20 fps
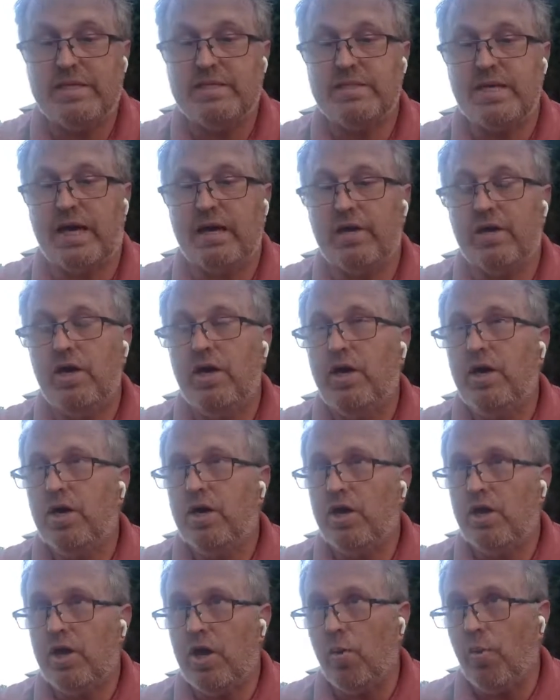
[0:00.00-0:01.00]
He's like,
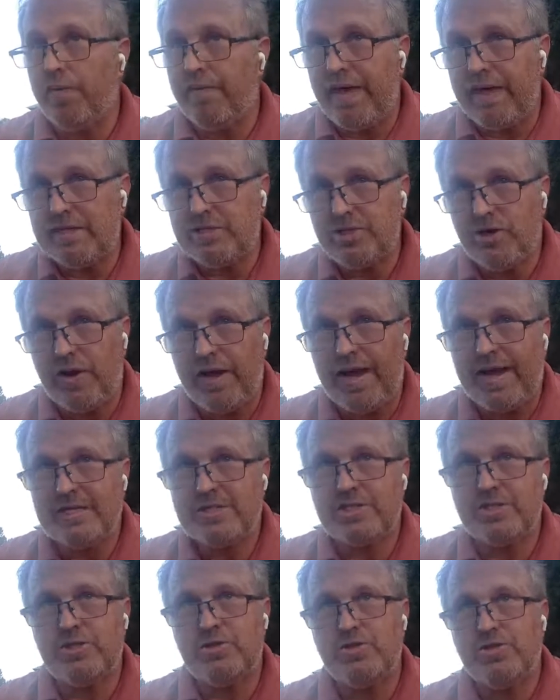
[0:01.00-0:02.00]
when they start
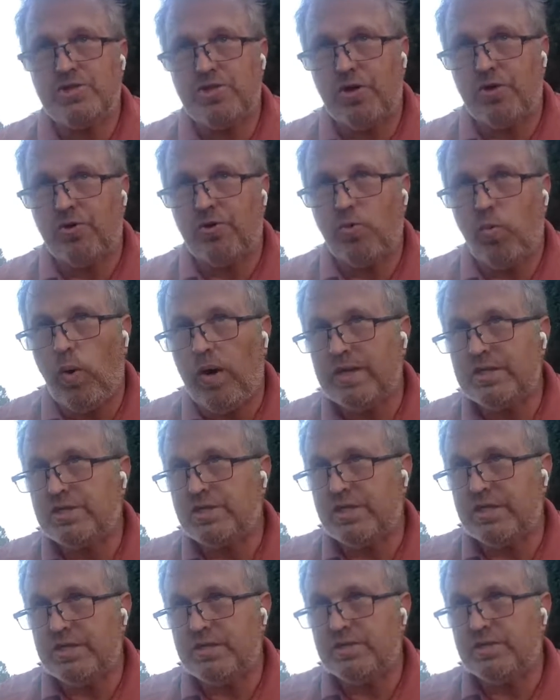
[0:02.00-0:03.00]
asking you certain
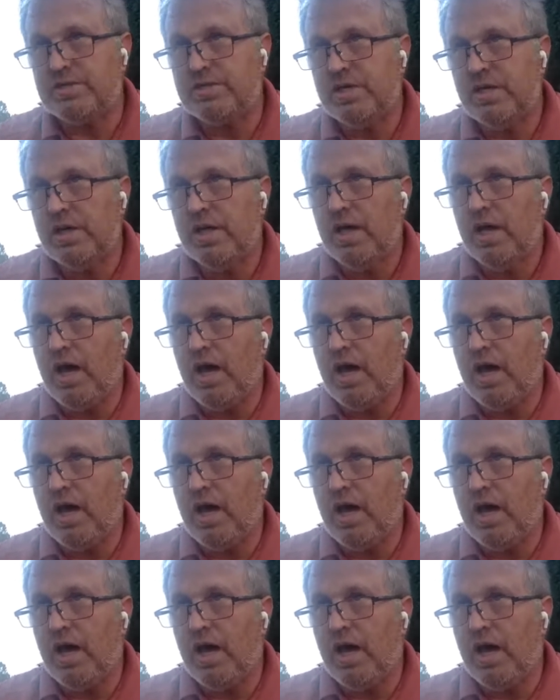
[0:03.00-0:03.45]
questions